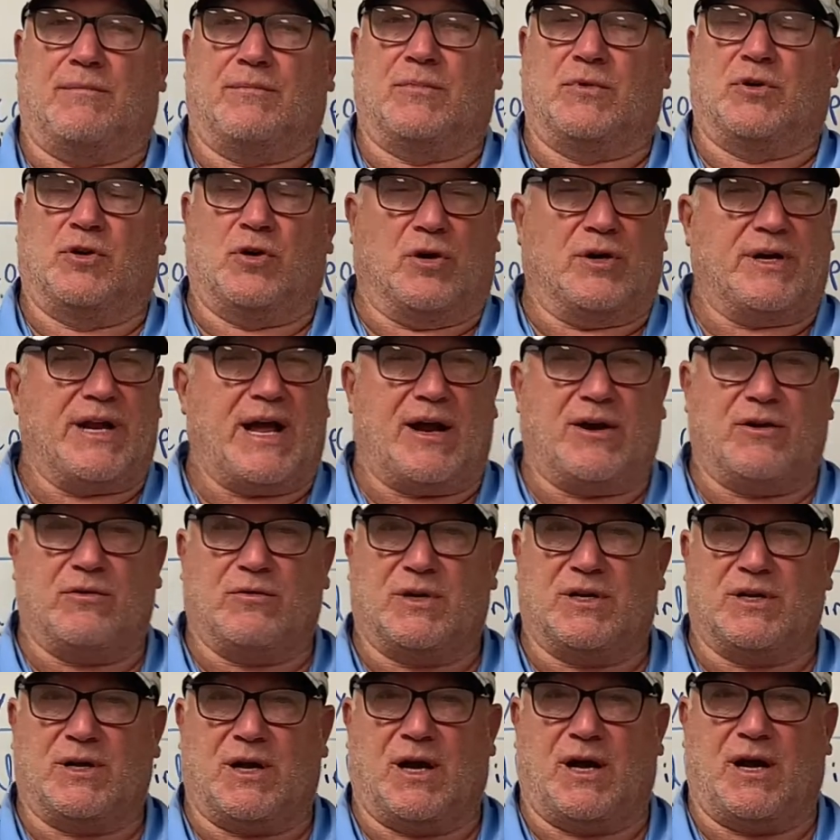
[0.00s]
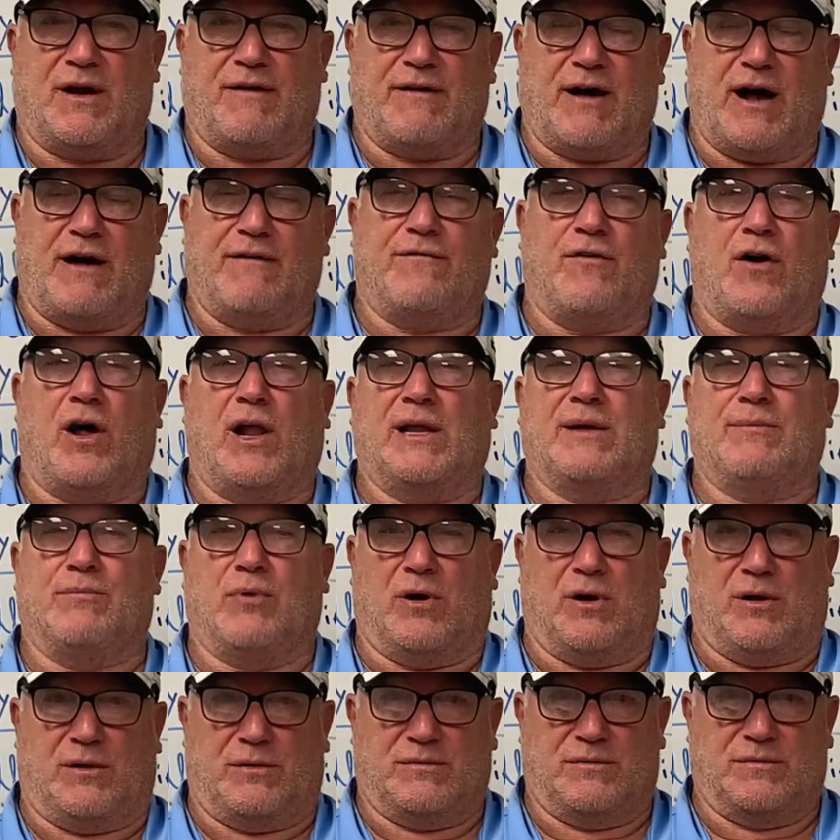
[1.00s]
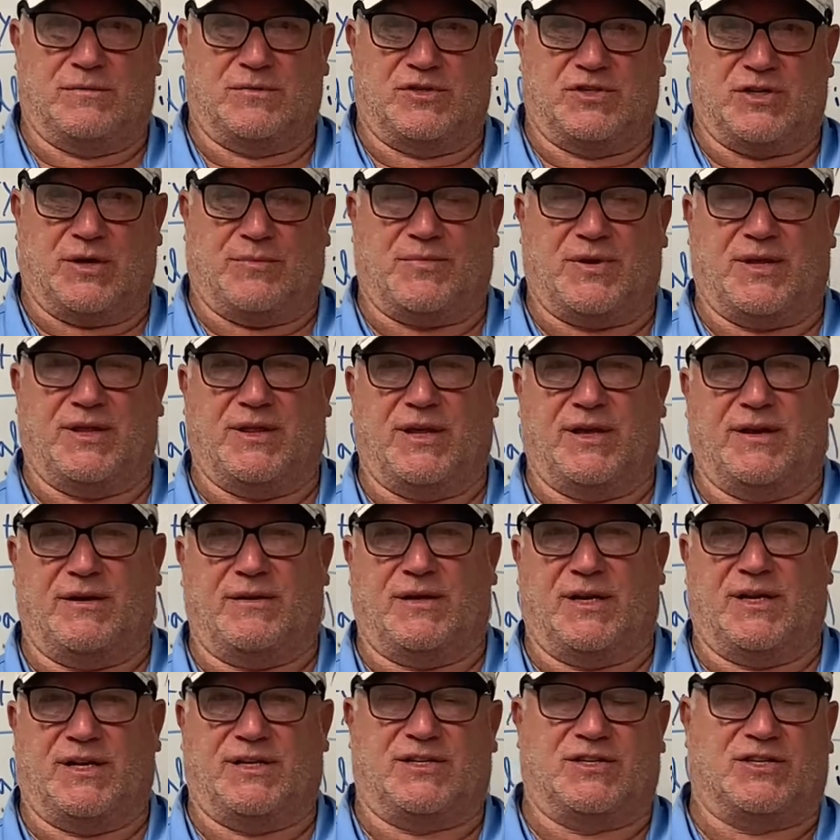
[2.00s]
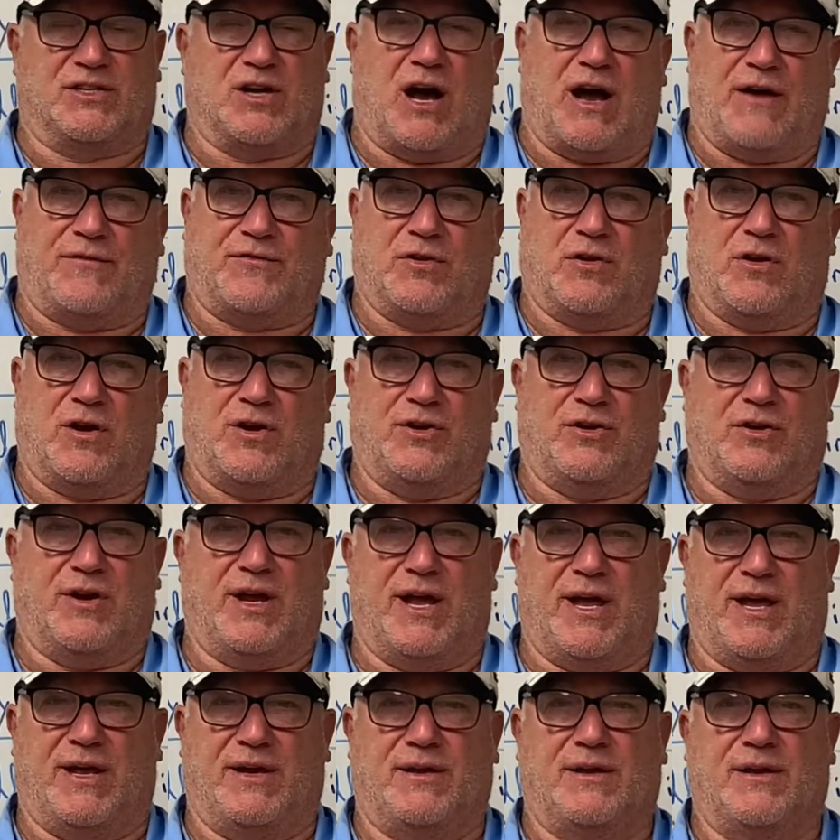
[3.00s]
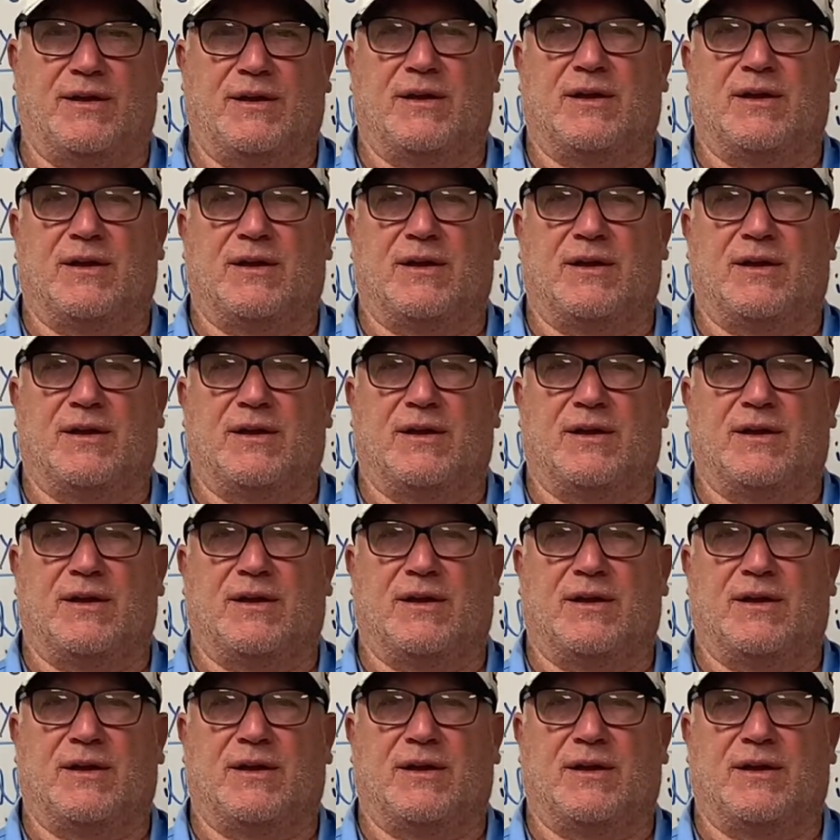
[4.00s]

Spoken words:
go down to a volleyball, something that is softer on your head,